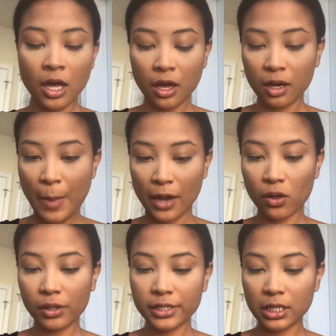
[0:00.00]
at
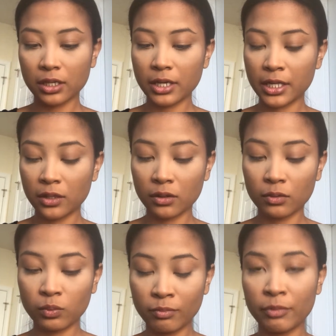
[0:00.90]
Ulta, and the
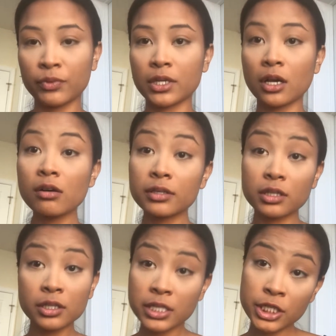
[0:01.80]
woman was like, oh, it's a
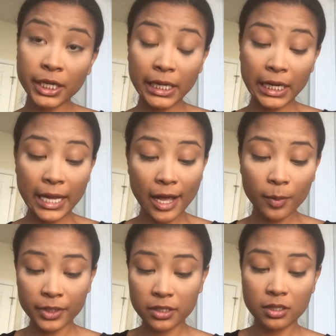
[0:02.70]
good thing you're getting it now
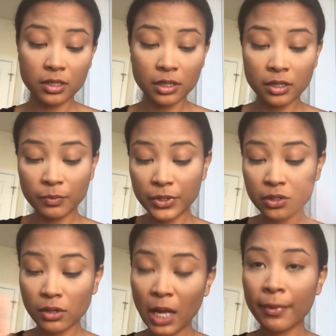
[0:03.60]
because it's gonna be
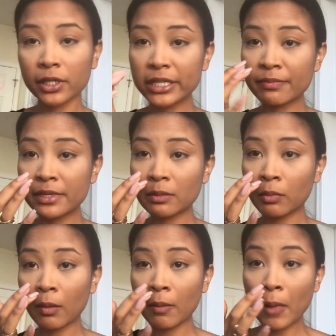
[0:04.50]
sold out by Christmas and
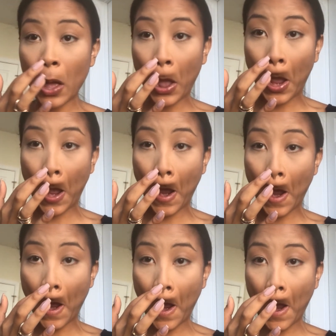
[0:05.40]
blah blah blah blah.
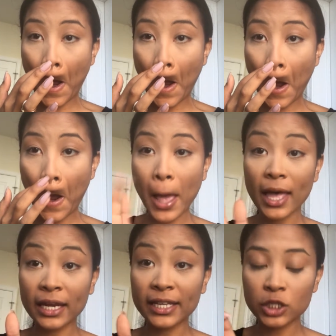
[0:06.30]
I
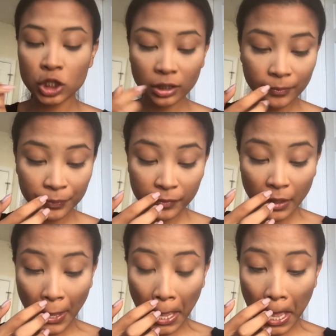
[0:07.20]
had an itch.
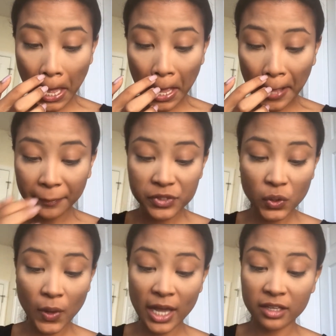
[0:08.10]

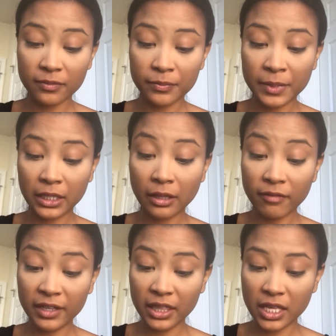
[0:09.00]
So I've been
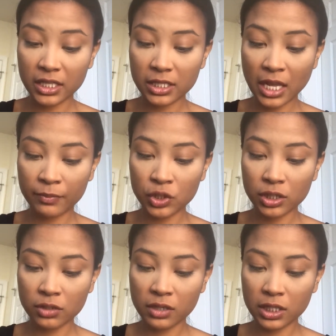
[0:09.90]
loving this. I'm
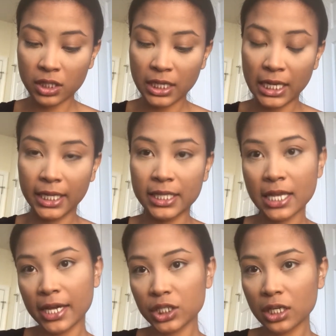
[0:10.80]
just recently getting into
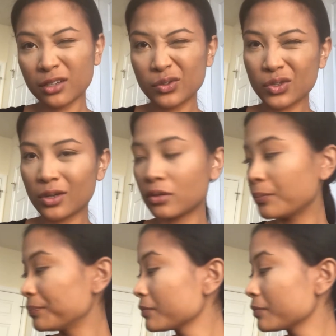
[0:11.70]
eyeshadows, so